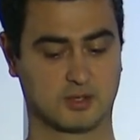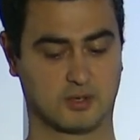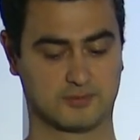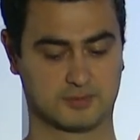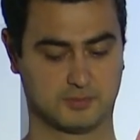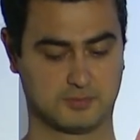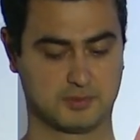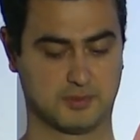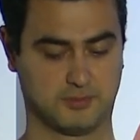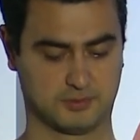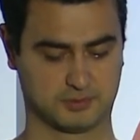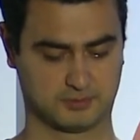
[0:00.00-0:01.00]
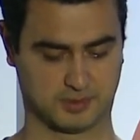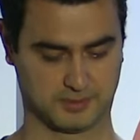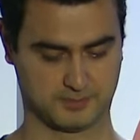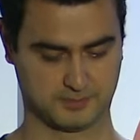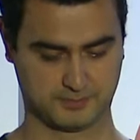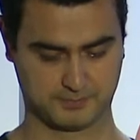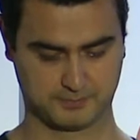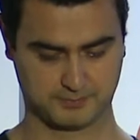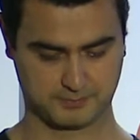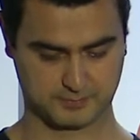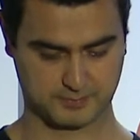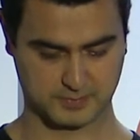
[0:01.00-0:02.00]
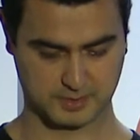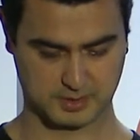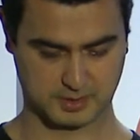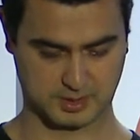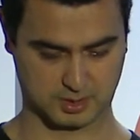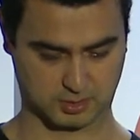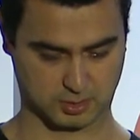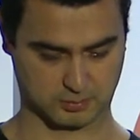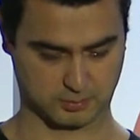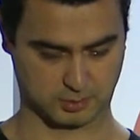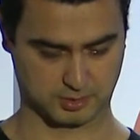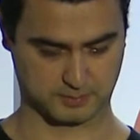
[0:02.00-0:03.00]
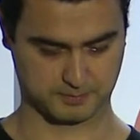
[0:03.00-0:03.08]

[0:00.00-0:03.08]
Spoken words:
of the previous one in the code build.